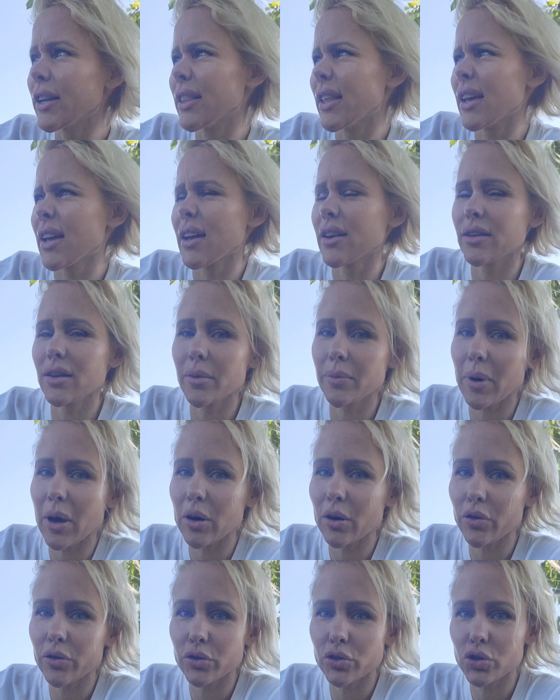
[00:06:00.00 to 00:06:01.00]
did they end up
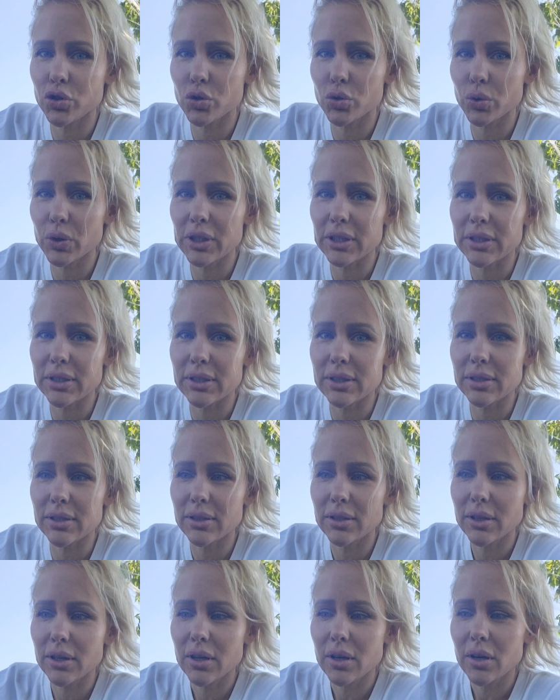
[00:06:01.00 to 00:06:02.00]
out on the streets?
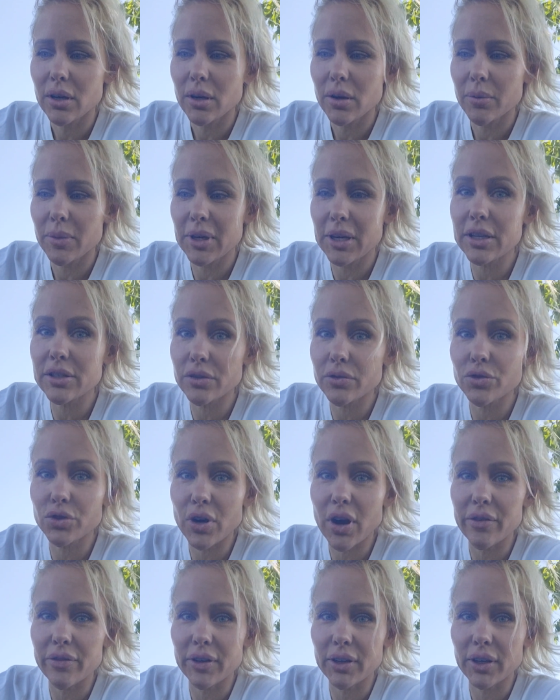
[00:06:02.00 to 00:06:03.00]
Because of
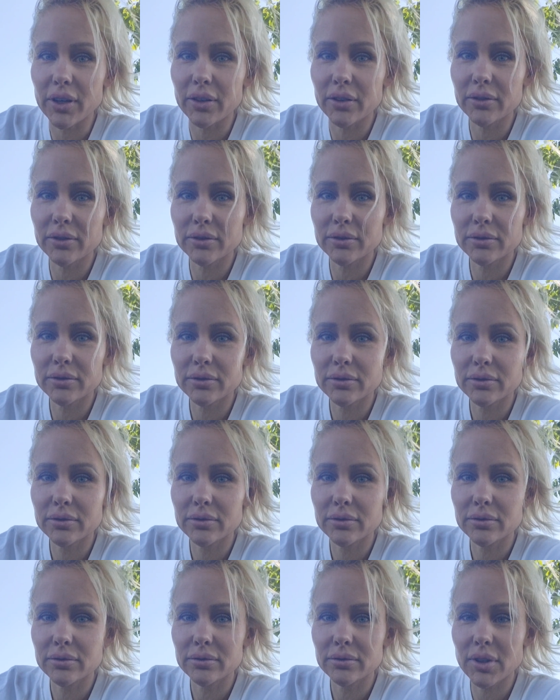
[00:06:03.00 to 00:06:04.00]
trafficking.
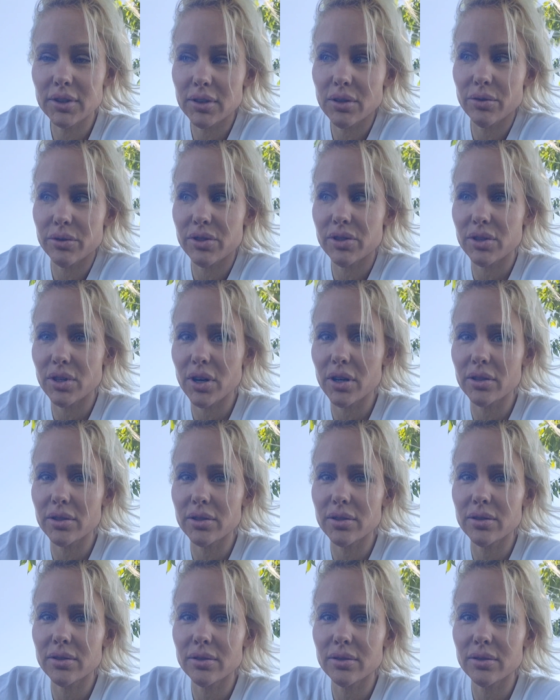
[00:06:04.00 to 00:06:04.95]
That's how it starts.